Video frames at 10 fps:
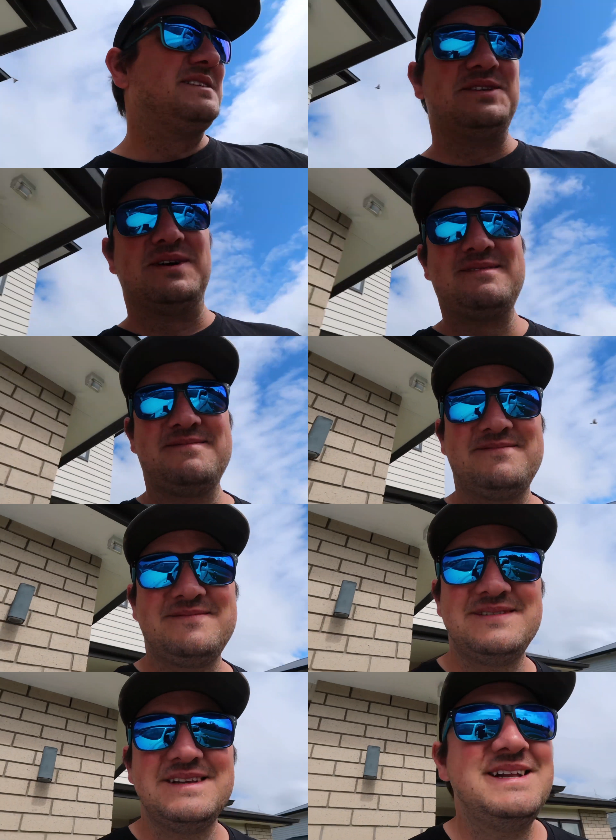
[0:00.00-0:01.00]
let's do it.
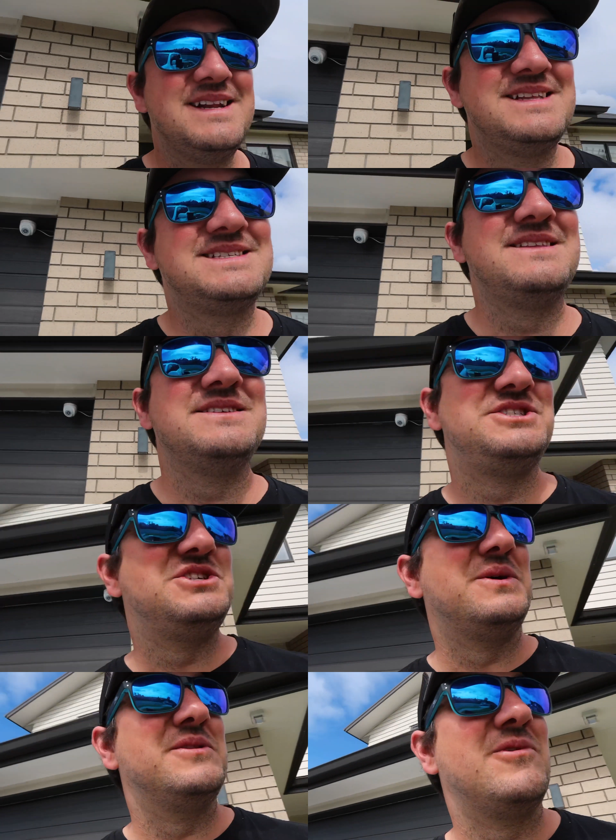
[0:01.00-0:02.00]
Let's get this
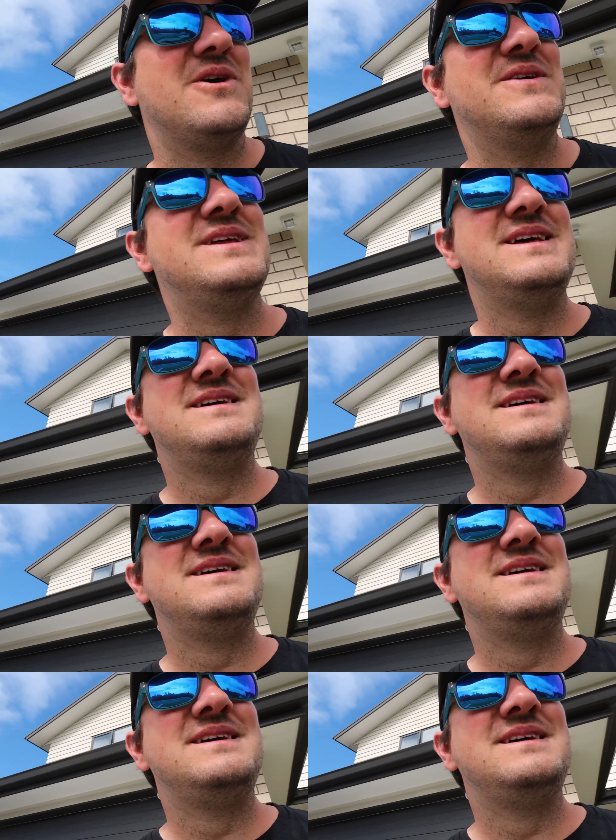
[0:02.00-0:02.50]
show on the road.